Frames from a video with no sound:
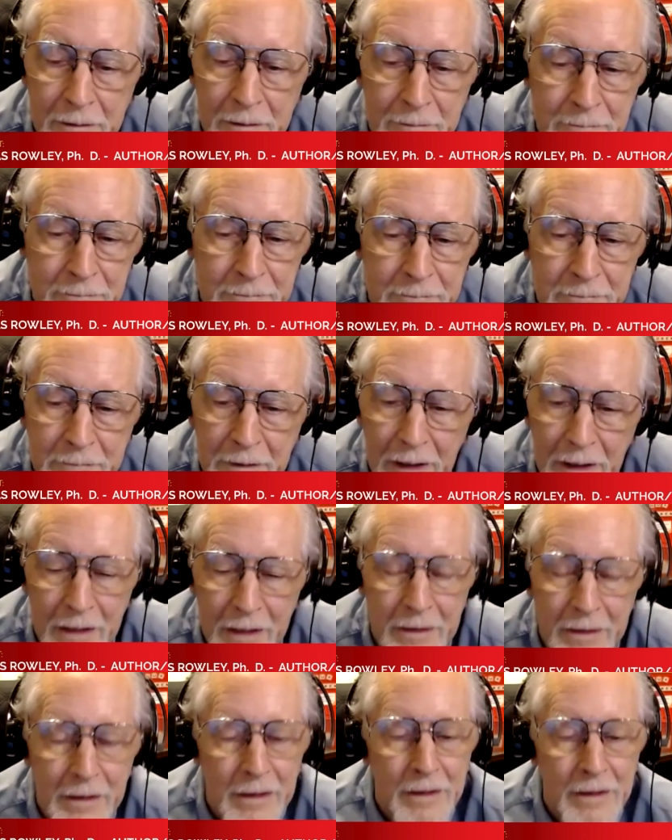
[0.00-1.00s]
okay,
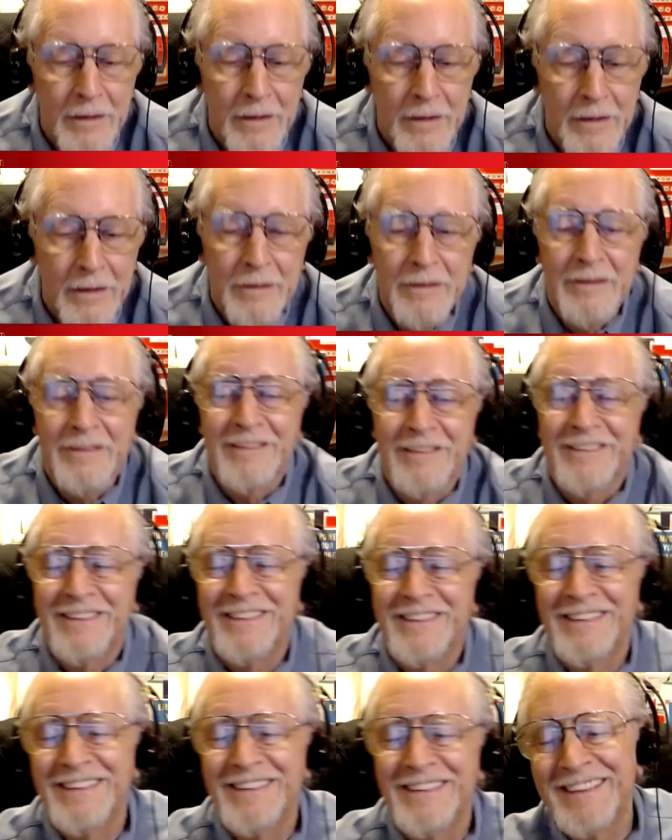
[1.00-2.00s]
Thomas Rowley,
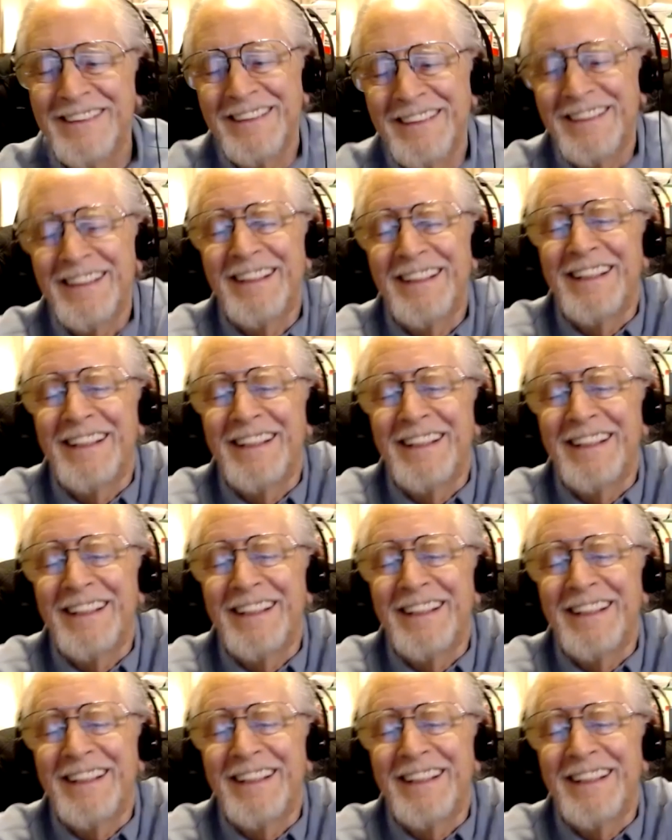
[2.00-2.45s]
we are going to